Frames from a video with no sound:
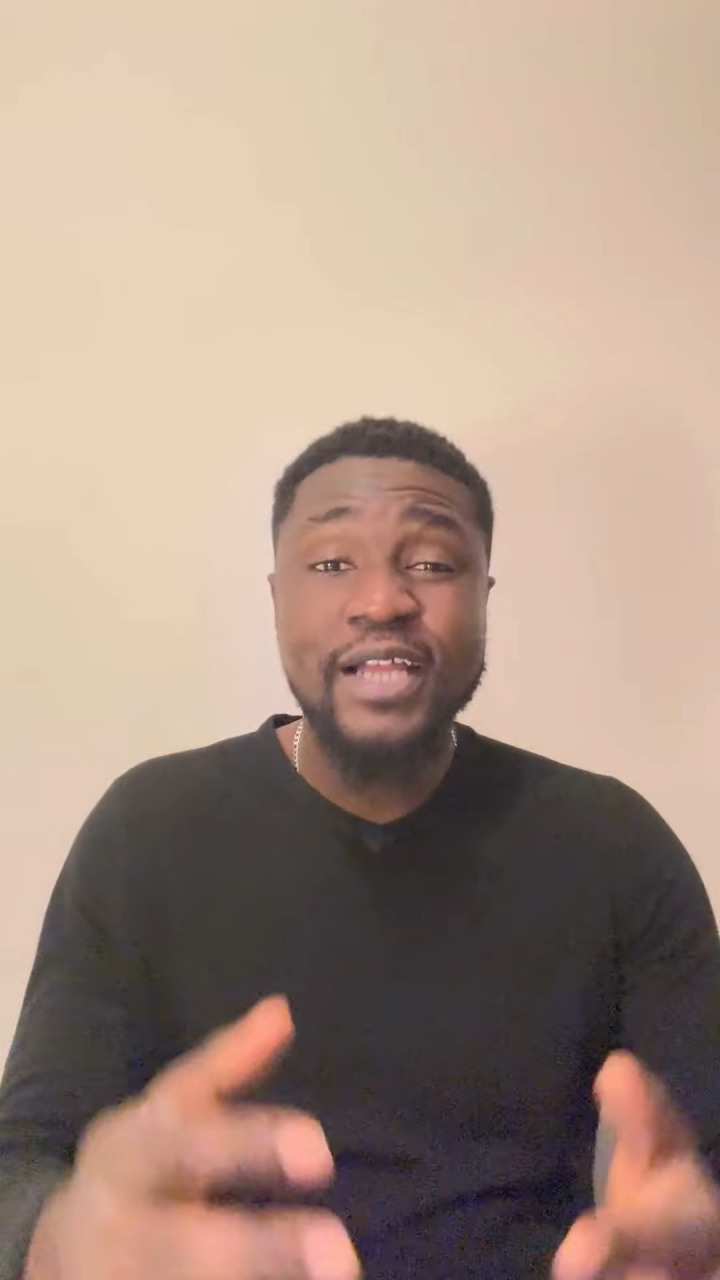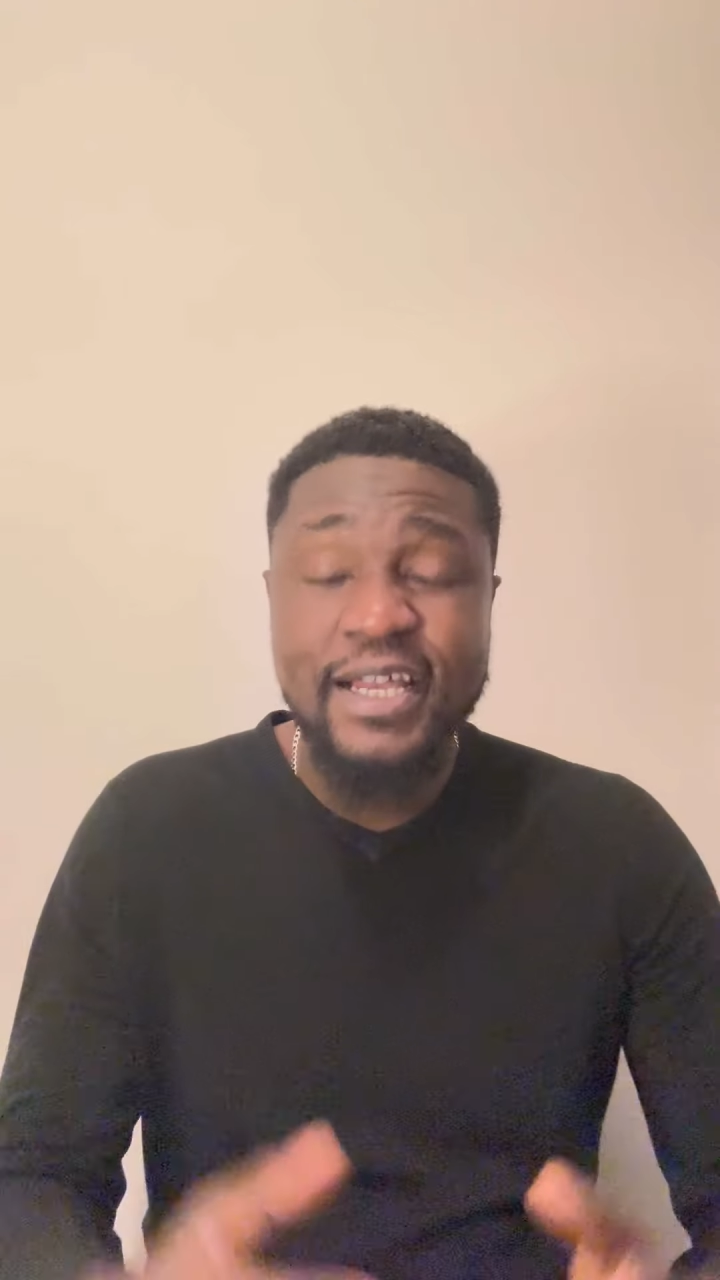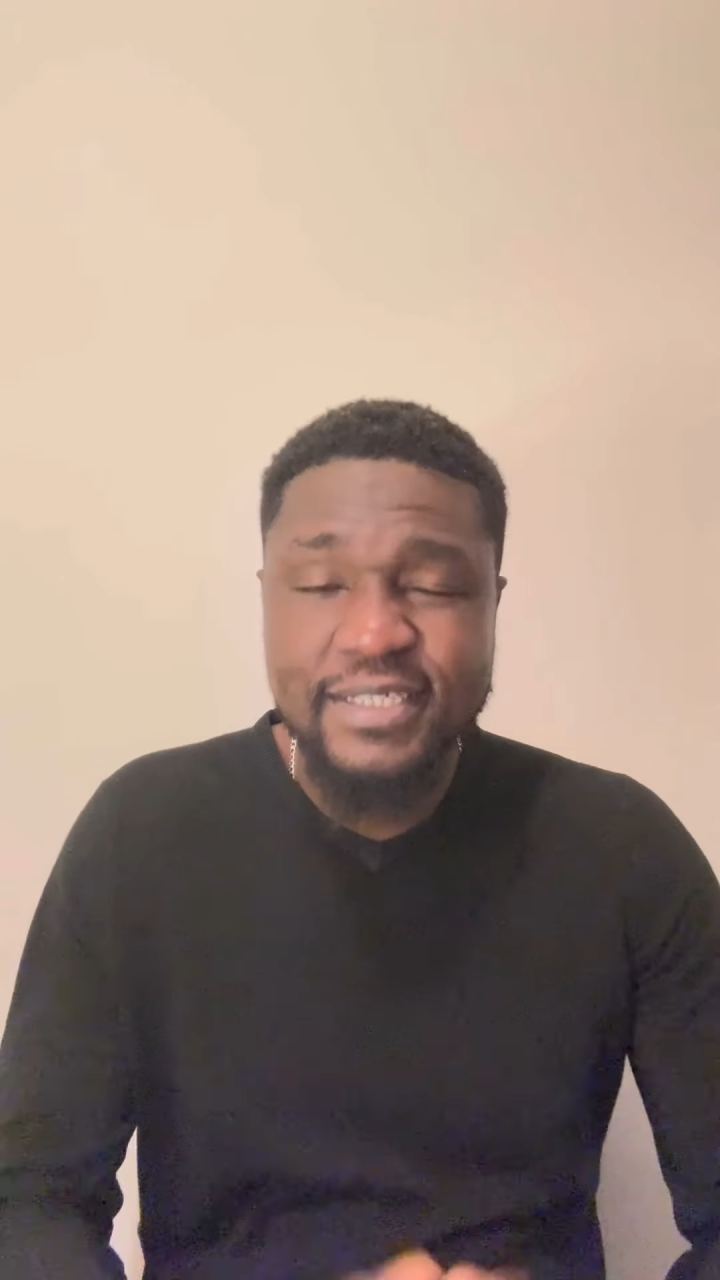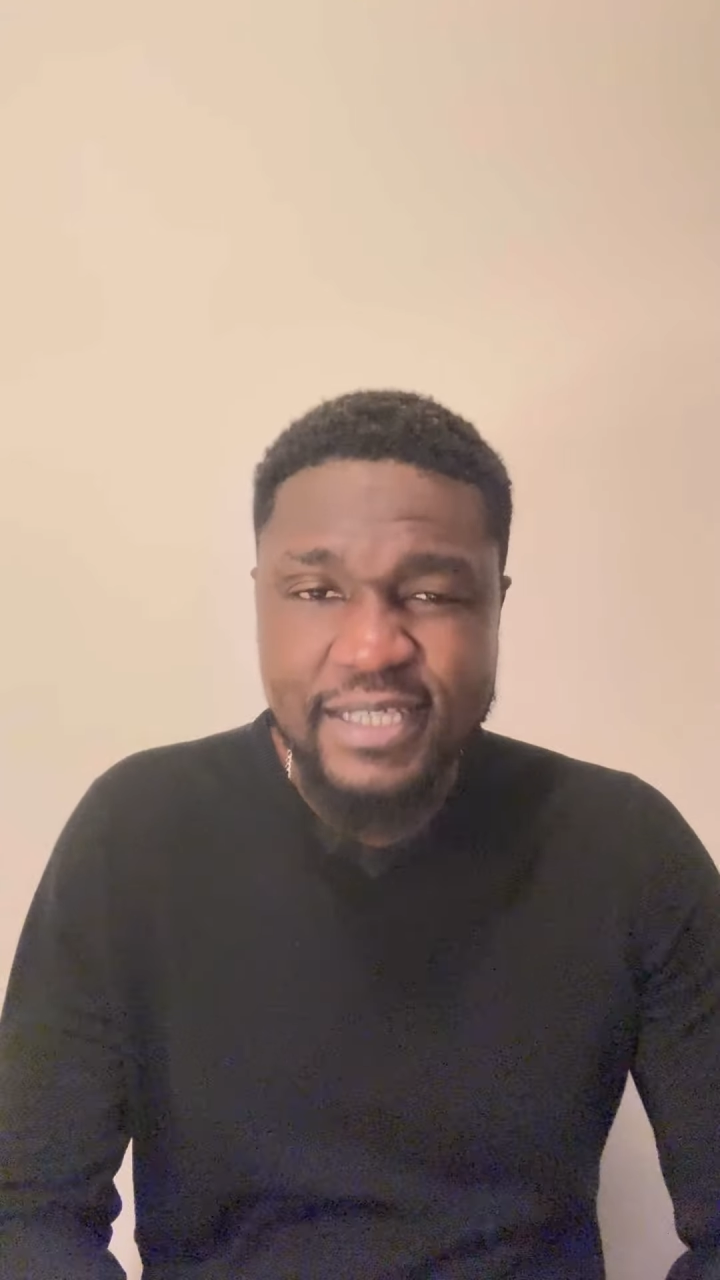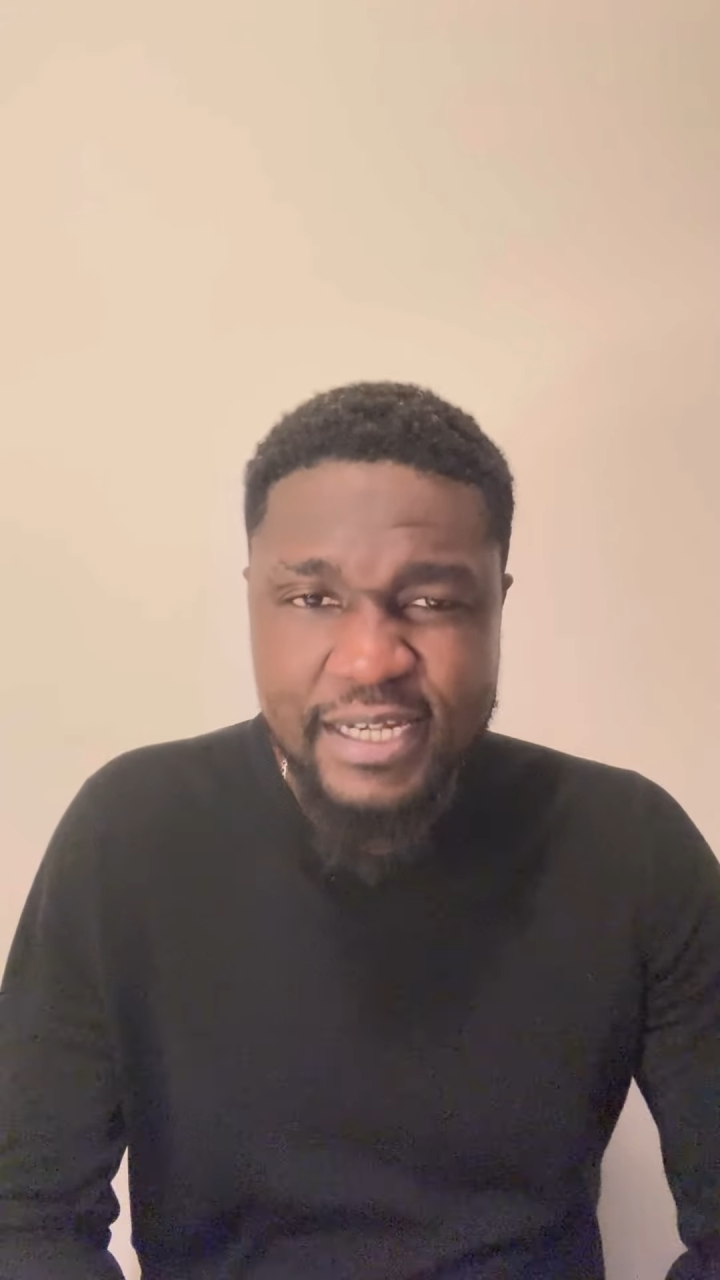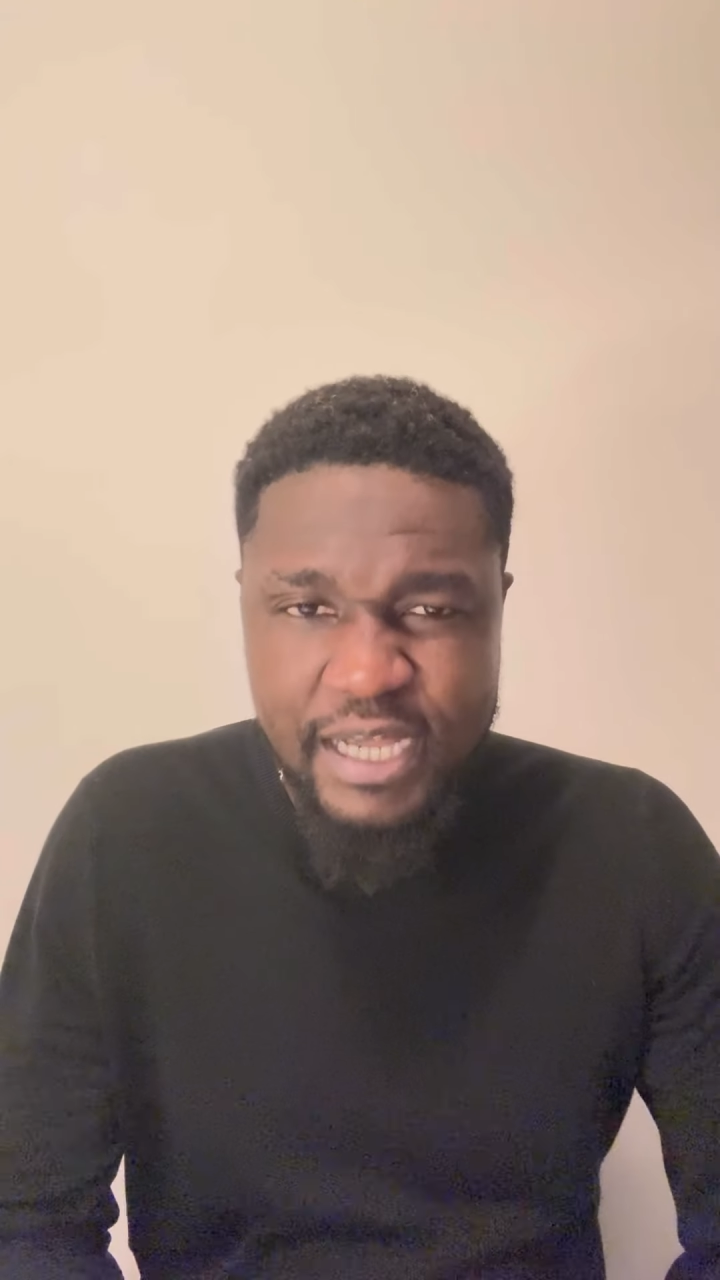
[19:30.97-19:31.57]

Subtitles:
answered